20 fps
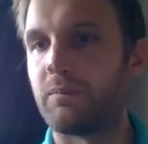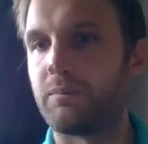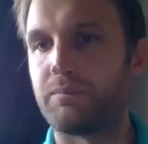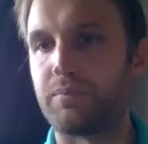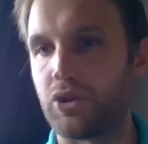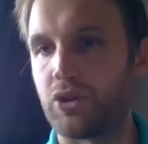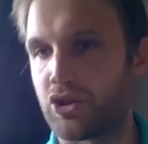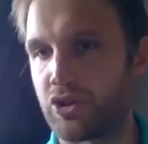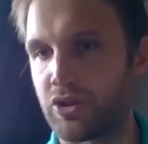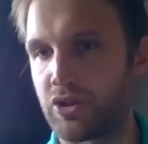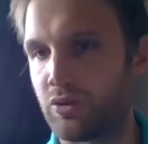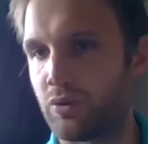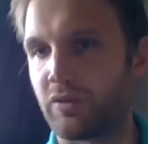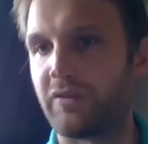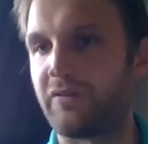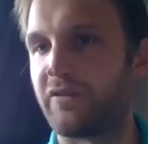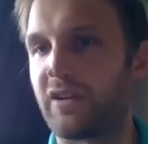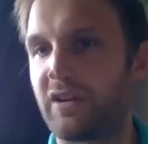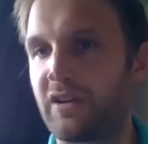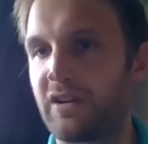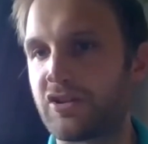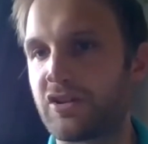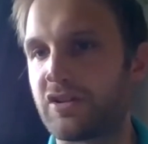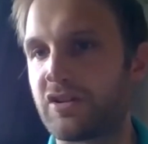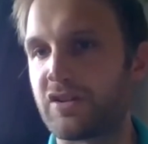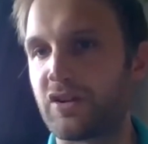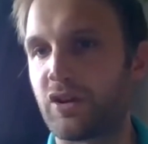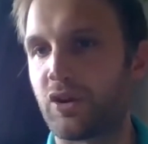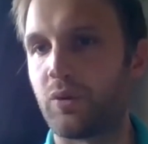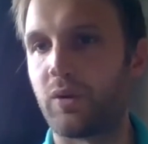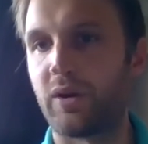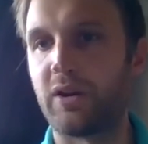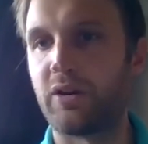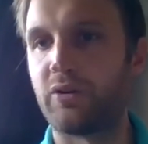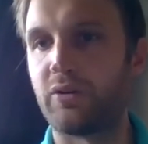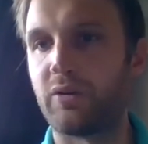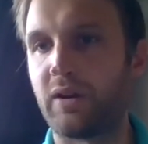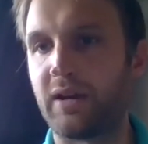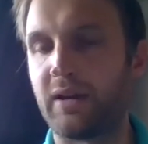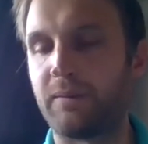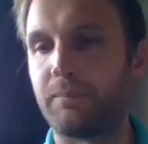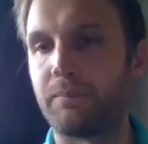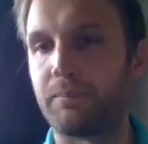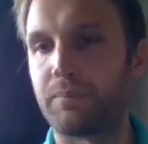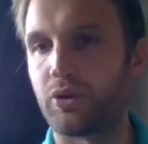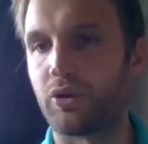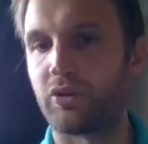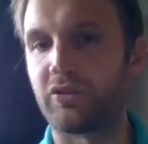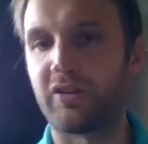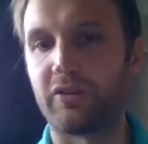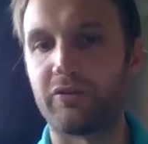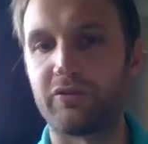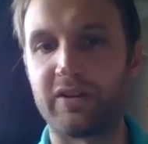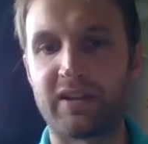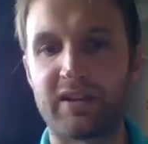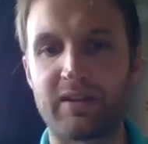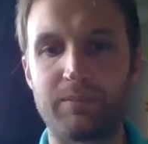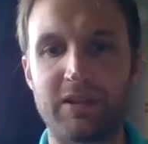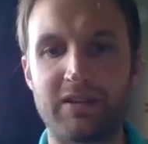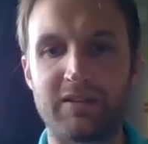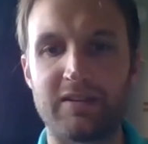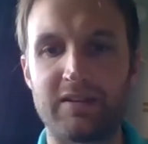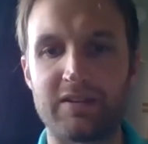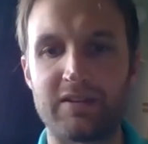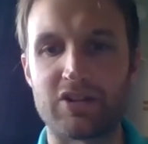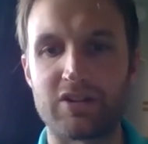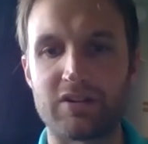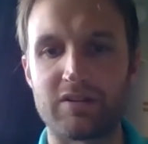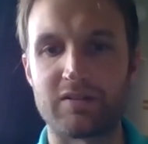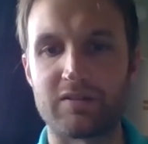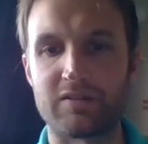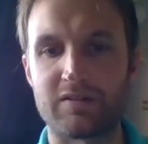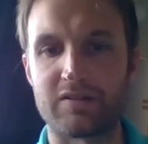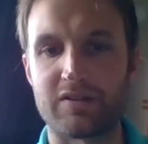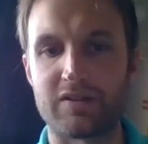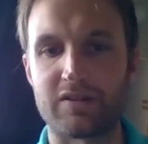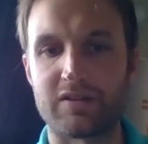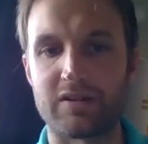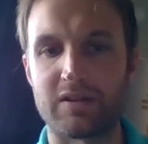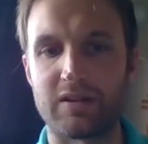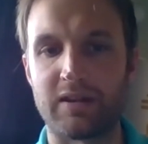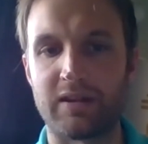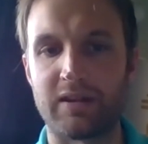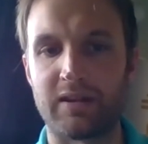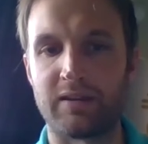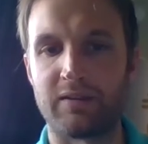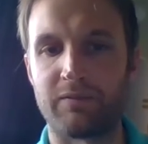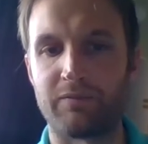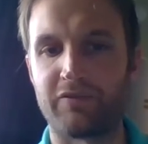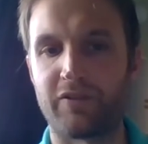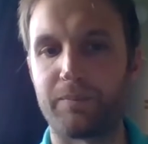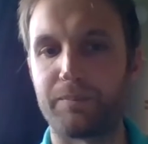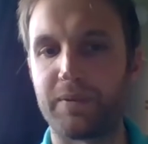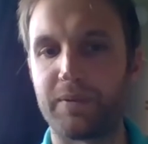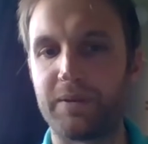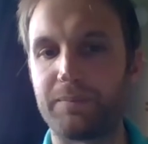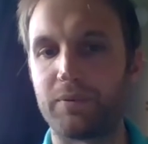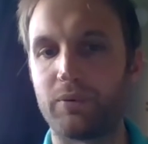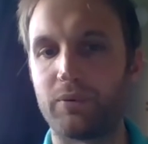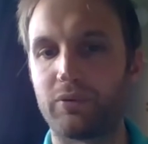push notifications that go out, product recommendations for people.